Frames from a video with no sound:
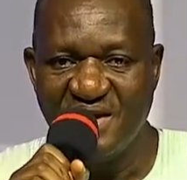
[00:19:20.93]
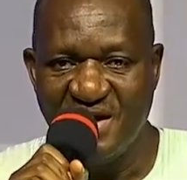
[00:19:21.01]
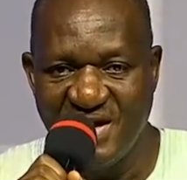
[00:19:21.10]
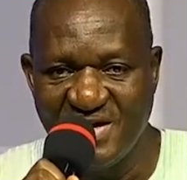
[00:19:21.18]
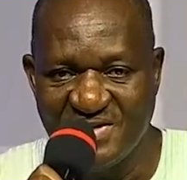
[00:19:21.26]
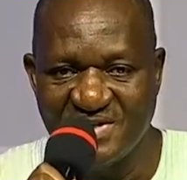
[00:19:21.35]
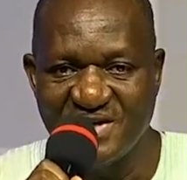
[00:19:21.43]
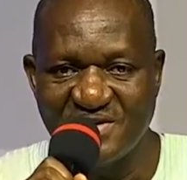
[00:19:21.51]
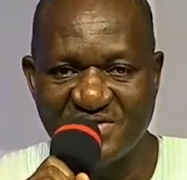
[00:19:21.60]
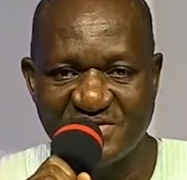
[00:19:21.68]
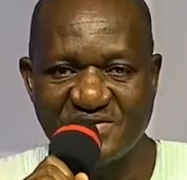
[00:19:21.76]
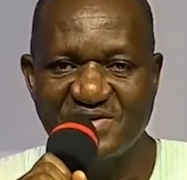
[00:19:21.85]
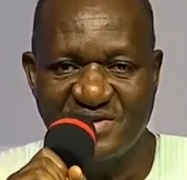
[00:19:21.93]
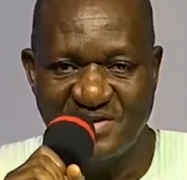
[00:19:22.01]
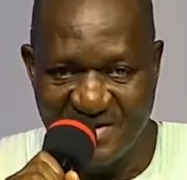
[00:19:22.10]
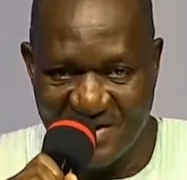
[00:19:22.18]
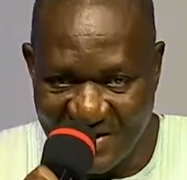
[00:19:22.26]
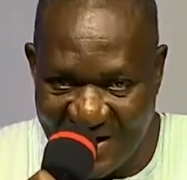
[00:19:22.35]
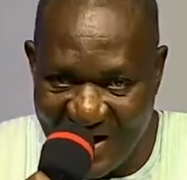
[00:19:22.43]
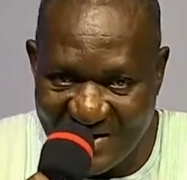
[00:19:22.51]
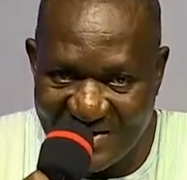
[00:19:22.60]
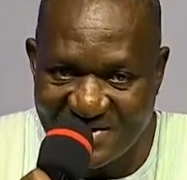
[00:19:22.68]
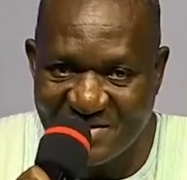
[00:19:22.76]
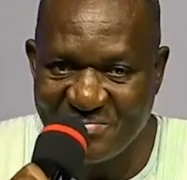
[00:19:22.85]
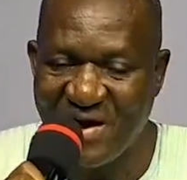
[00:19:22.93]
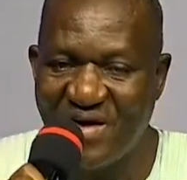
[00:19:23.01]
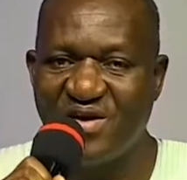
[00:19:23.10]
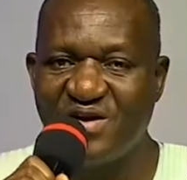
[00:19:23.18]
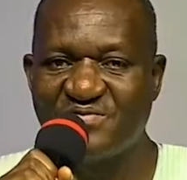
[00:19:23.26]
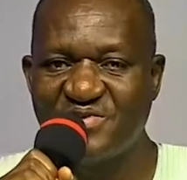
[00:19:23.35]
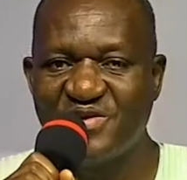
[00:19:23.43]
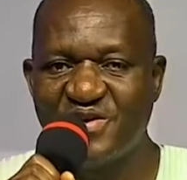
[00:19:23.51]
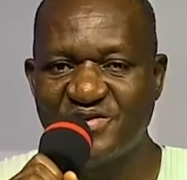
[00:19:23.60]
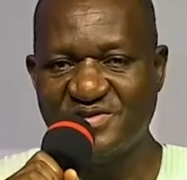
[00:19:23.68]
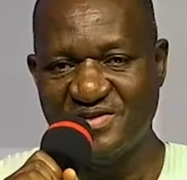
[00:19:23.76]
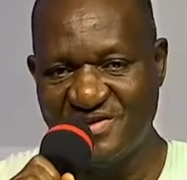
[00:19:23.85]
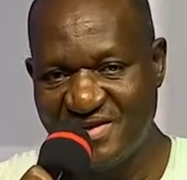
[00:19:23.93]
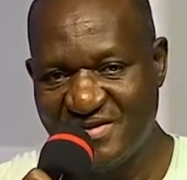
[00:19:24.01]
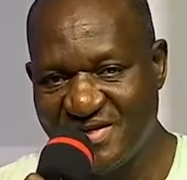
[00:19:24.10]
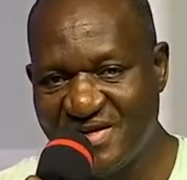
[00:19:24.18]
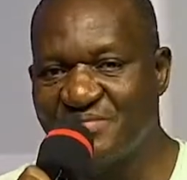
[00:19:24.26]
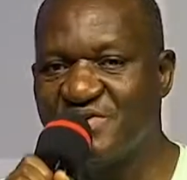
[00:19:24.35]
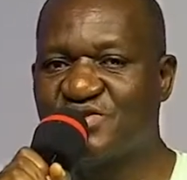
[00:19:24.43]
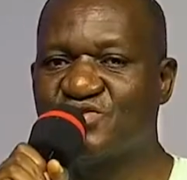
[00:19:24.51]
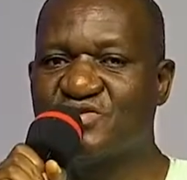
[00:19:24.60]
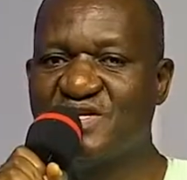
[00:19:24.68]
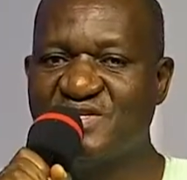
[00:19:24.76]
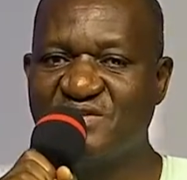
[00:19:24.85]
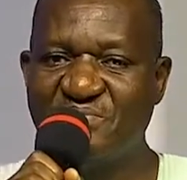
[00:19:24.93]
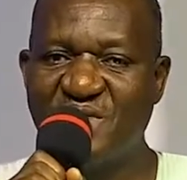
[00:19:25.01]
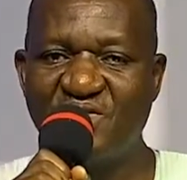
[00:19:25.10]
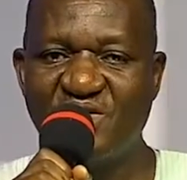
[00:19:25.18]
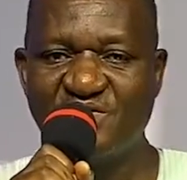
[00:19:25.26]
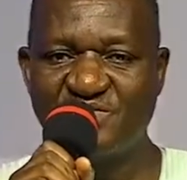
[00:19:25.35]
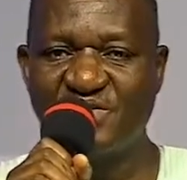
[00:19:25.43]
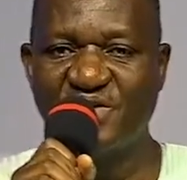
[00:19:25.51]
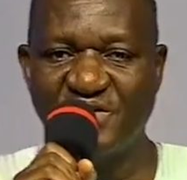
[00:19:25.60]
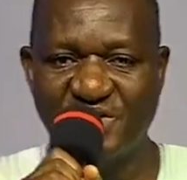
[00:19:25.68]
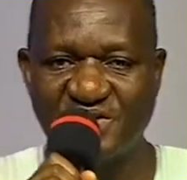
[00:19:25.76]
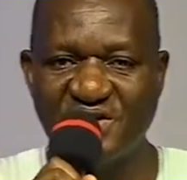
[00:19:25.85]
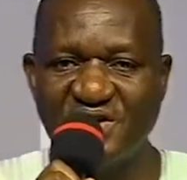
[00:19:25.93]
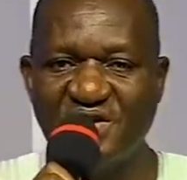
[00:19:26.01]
Angels, they carry the power of God, they demonstrate the power of God.